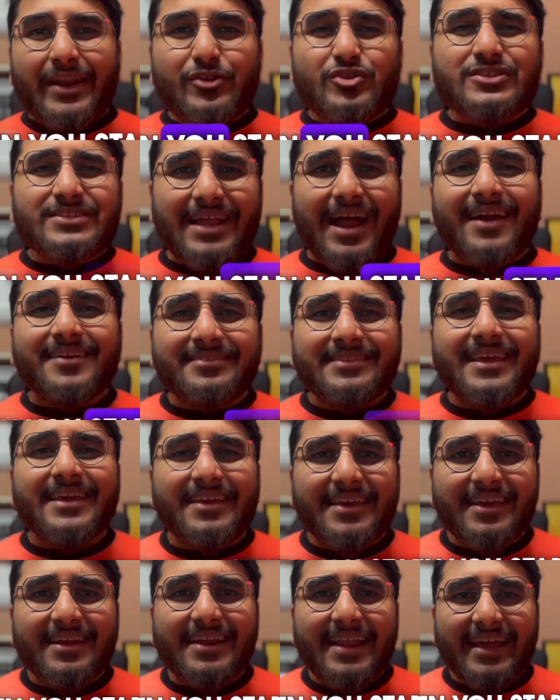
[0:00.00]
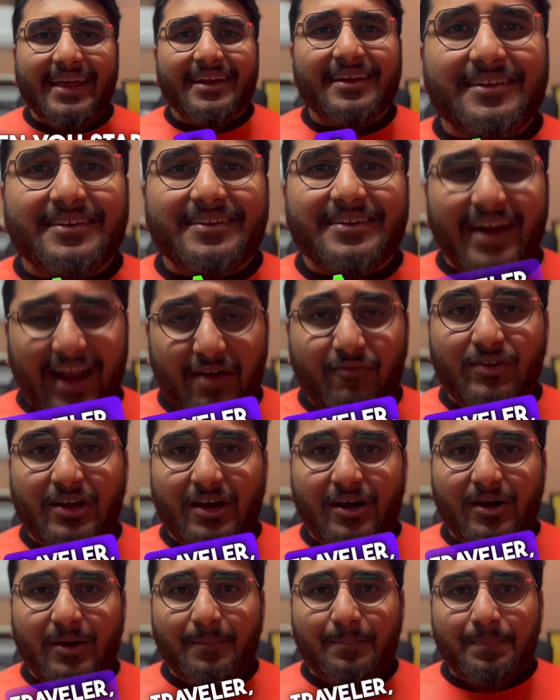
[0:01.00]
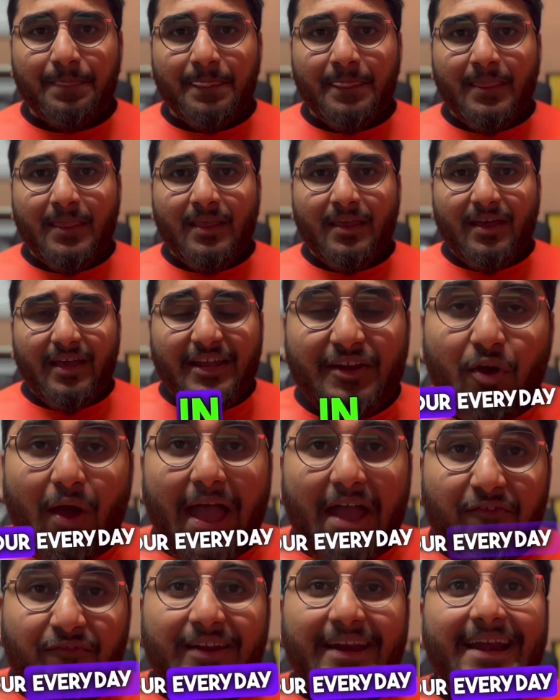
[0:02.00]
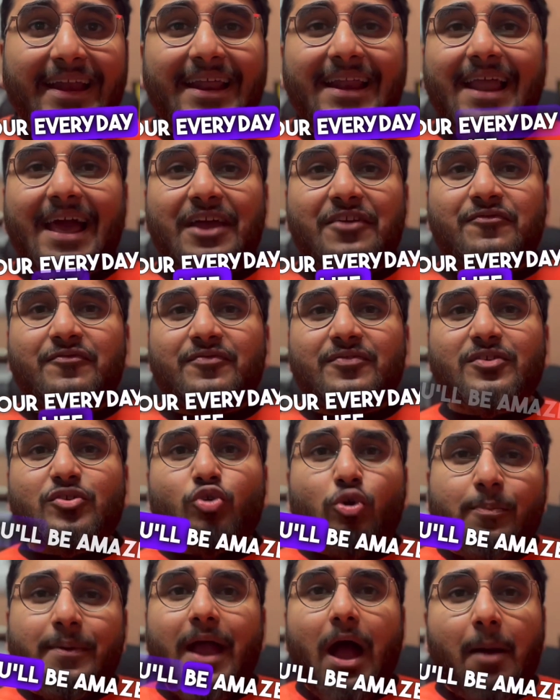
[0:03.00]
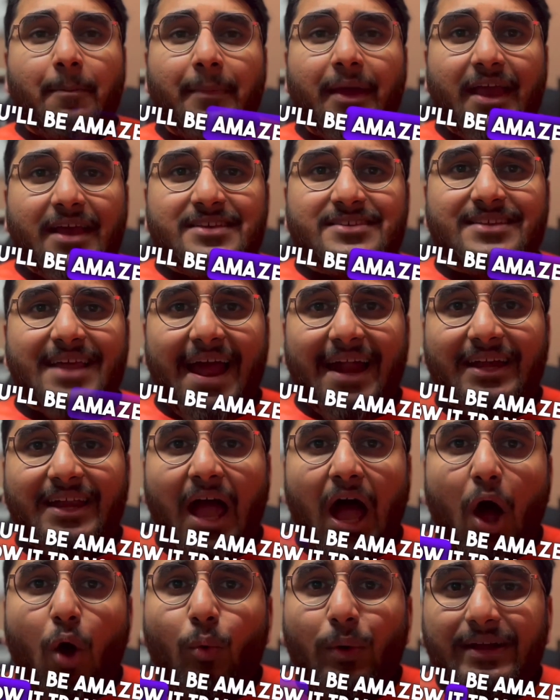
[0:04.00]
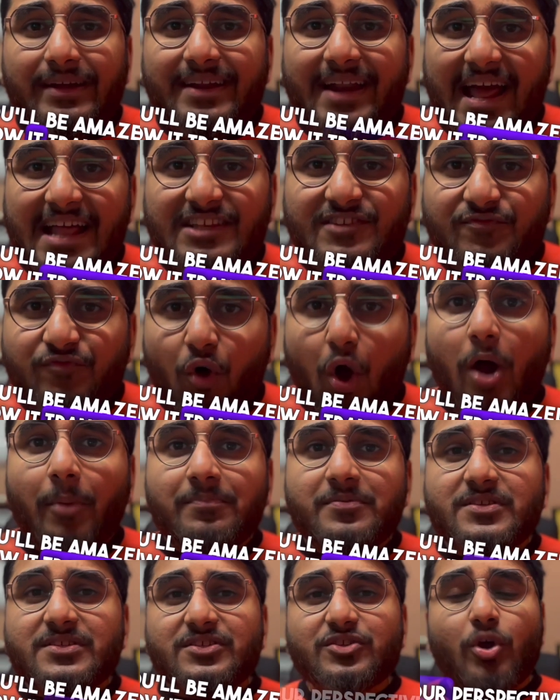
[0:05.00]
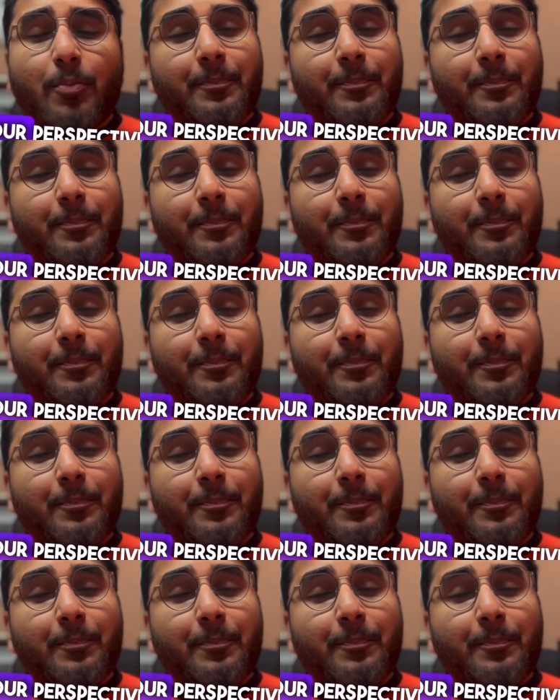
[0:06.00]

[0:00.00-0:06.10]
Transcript: you start thinking like a traveler, in your everyday life, you'll be amazed at how it transforms your